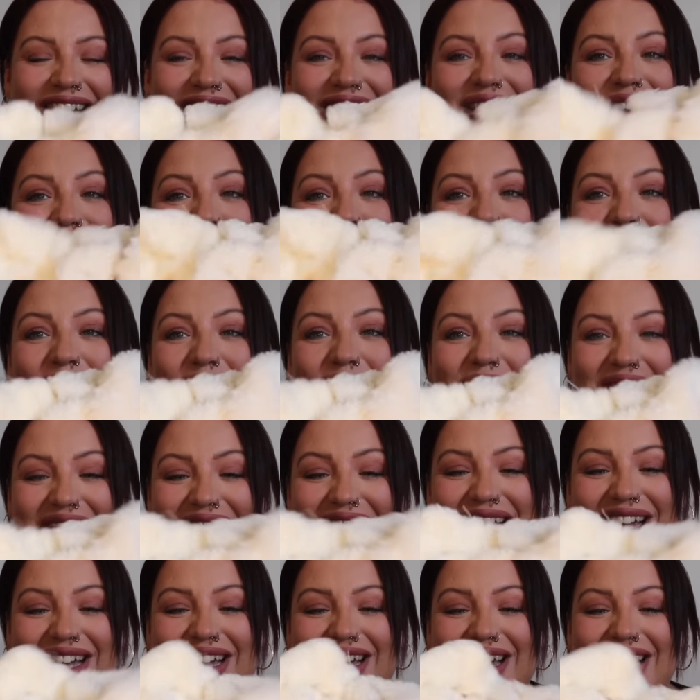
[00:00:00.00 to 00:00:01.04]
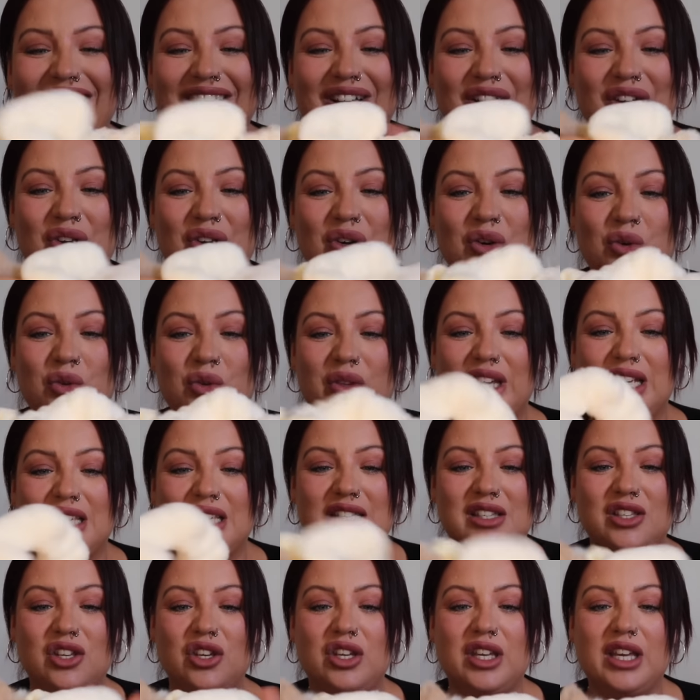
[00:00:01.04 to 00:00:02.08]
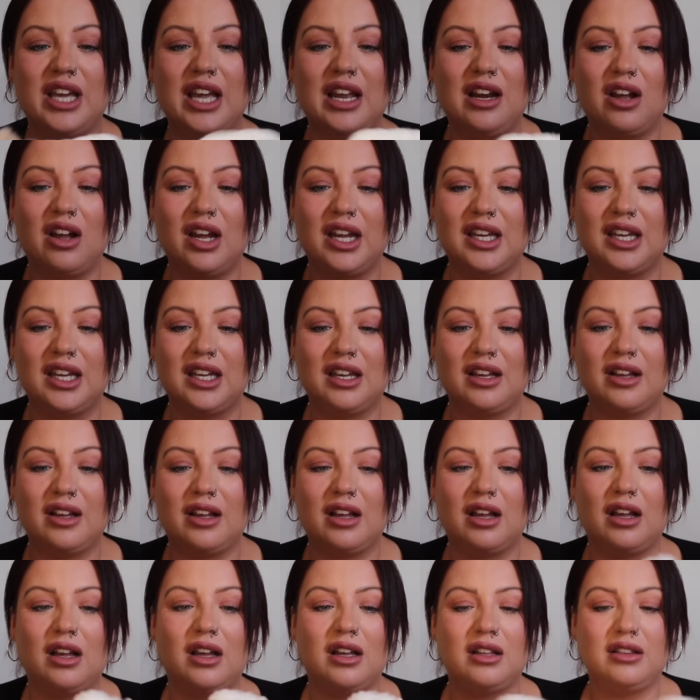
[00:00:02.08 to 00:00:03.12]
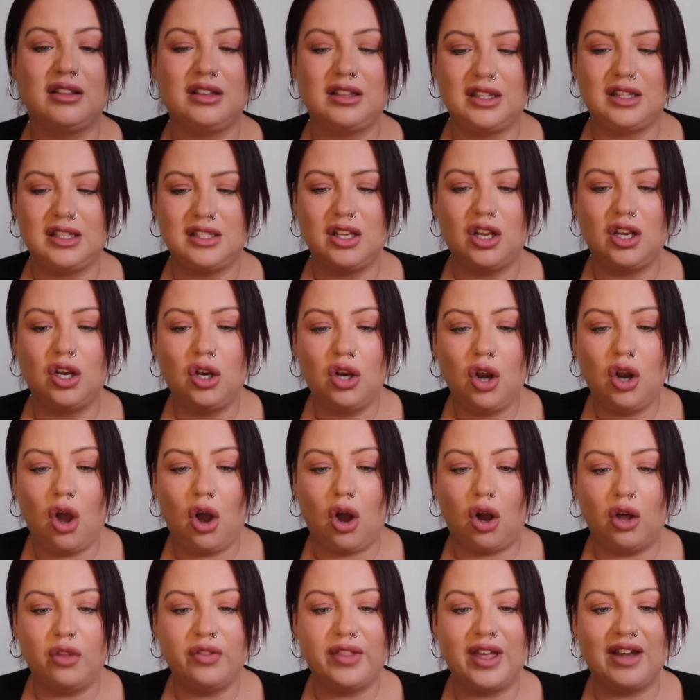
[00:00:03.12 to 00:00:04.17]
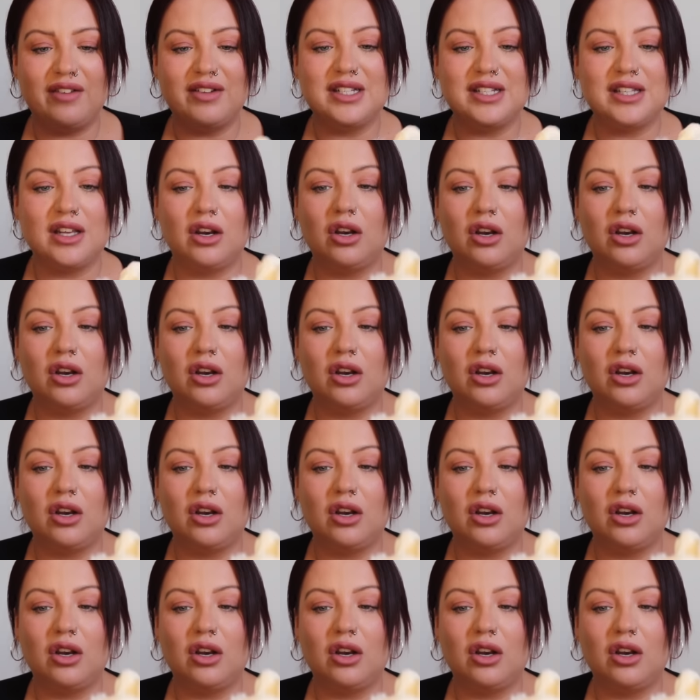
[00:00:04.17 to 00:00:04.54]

Look. Look at all these. So you get like, there's a lot. There is a